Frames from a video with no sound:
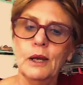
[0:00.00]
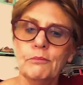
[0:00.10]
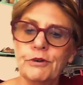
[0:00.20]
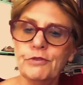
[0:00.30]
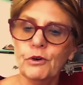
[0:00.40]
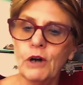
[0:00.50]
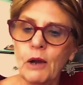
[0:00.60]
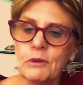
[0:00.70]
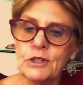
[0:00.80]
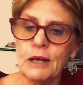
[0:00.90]
Before I
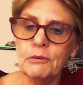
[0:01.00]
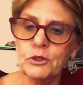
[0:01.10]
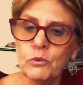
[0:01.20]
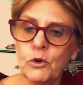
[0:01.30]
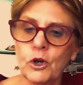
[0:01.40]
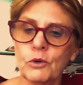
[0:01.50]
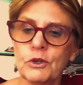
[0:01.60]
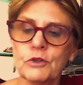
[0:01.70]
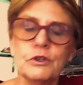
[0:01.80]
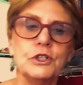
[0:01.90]
was able to work
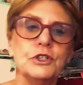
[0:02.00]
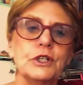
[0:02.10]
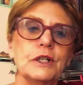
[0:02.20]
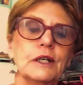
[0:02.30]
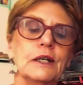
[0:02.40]
with Christian